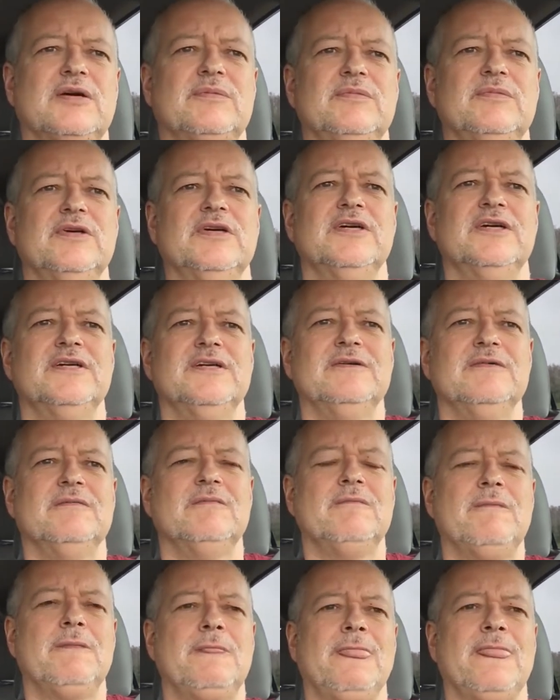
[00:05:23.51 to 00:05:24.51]

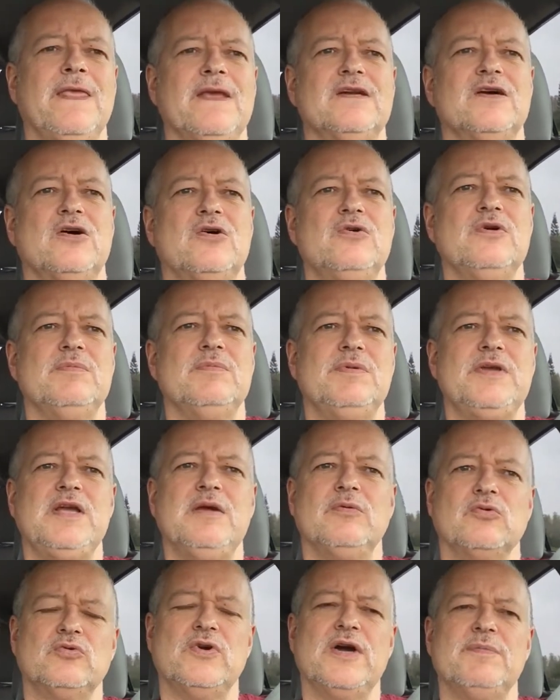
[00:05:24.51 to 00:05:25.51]
and being
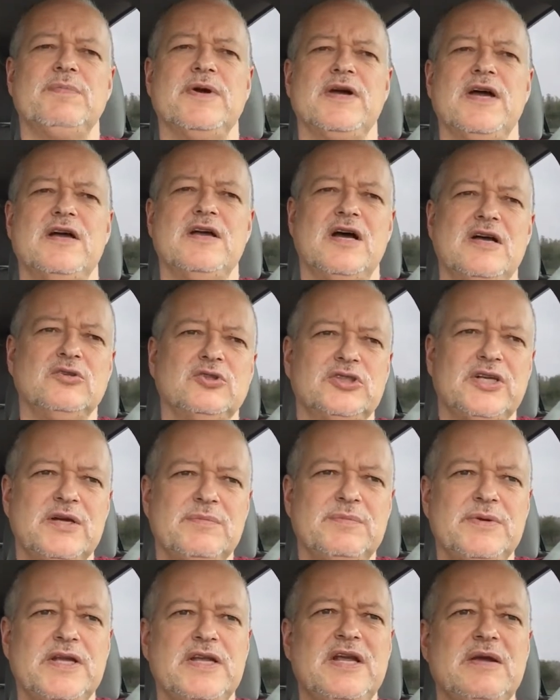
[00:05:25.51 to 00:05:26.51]
able to
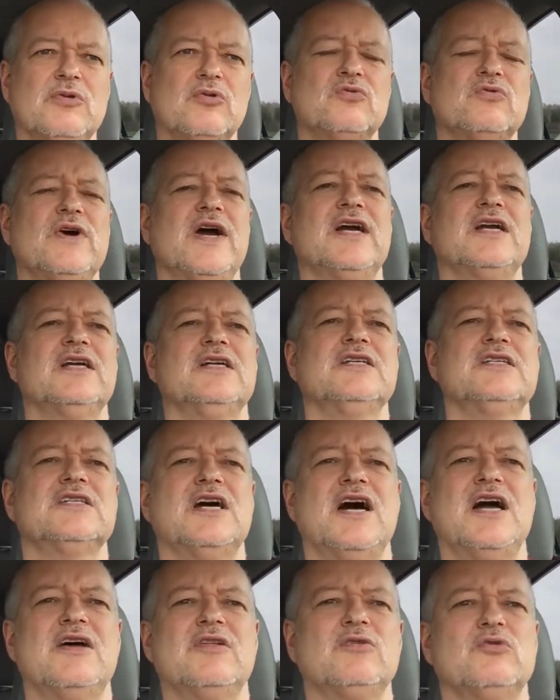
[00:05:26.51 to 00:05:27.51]
being able to
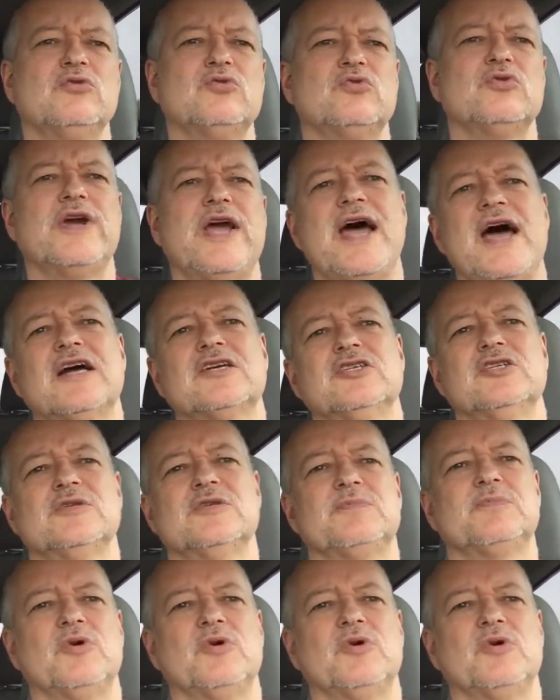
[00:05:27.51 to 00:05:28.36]
reconcile those reactions